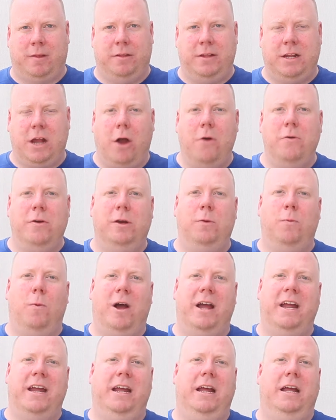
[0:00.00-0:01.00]
The only
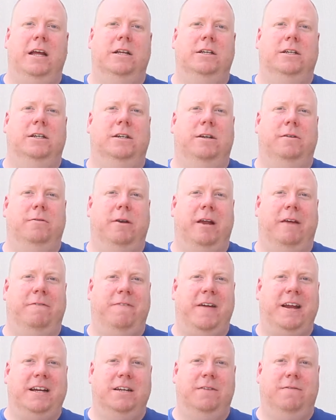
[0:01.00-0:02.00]
way to
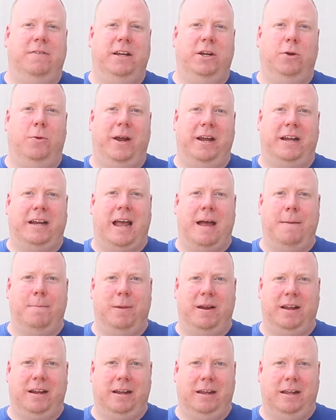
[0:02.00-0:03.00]
effectively quit
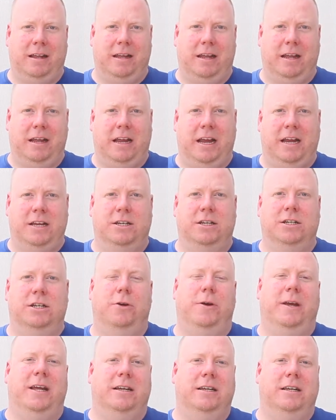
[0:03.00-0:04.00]
gambling is to
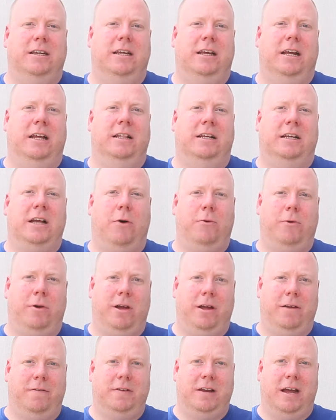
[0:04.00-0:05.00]
do it in the cold
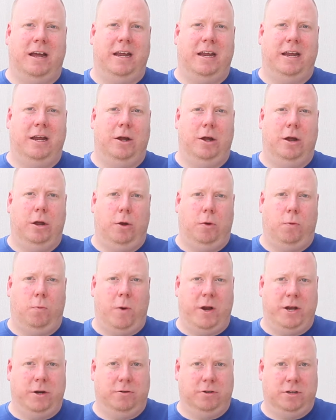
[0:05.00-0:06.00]
light of day
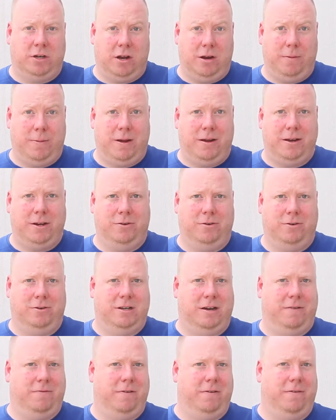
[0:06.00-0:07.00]
when you're sober, you're not
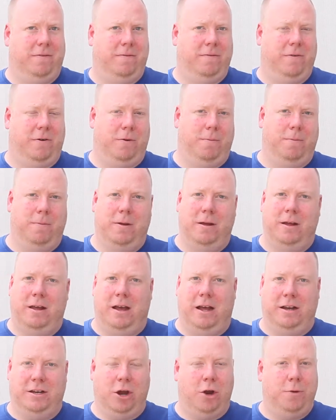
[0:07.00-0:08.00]
suffering from
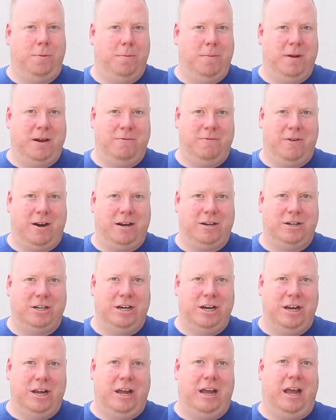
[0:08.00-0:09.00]
a dopamine
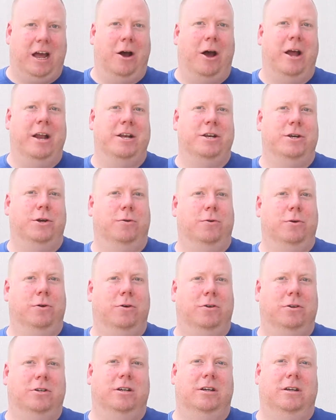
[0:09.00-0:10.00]
rush, and you're
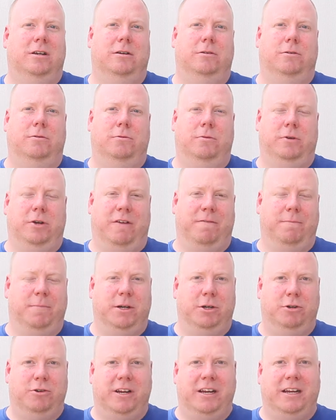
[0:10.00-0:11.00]
not, you haven't
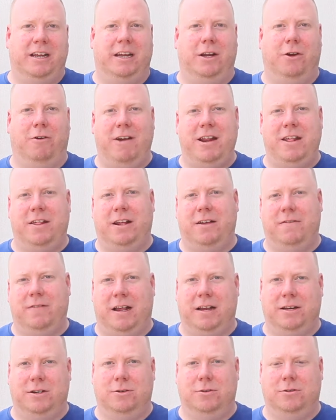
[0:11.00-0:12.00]
been drinking or anything of
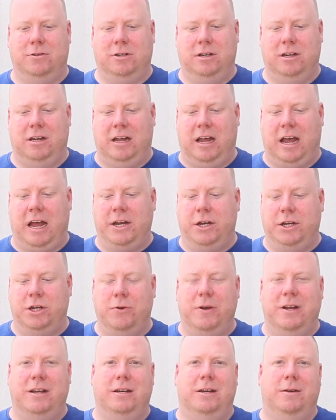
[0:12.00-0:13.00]
that sort, and you
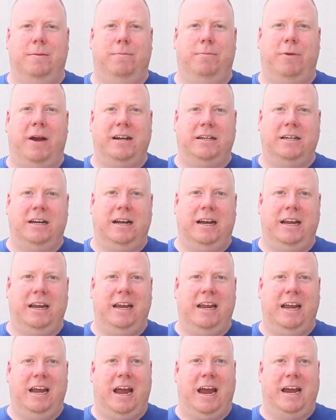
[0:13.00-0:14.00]
do it
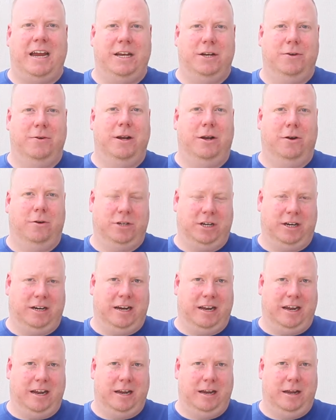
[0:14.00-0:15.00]
practically and you do it
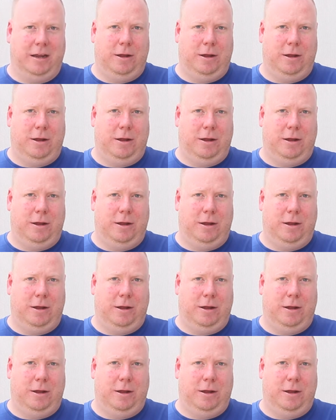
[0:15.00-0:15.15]
logically.